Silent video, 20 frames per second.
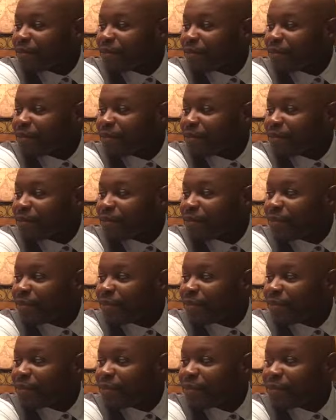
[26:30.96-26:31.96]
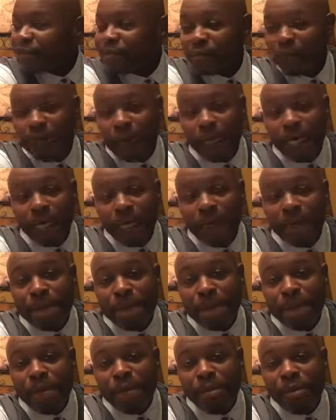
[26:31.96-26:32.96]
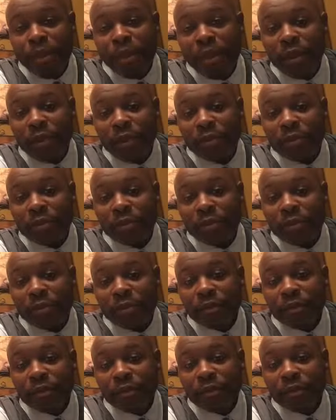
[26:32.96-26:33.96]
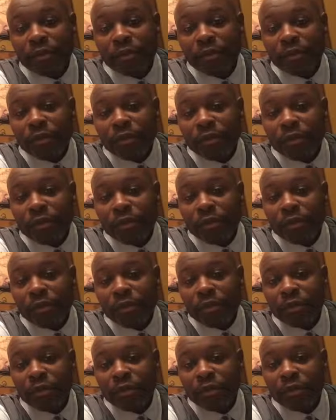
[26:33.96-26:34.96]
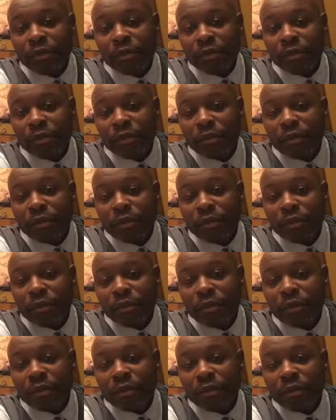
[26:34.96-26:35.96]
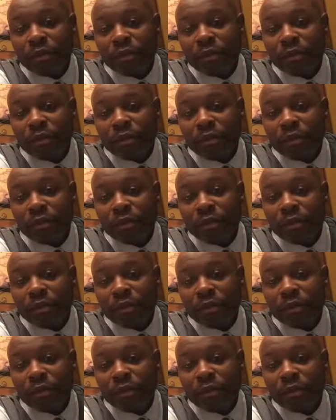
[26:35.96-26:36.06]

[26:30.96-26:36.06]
The person shown says nothing.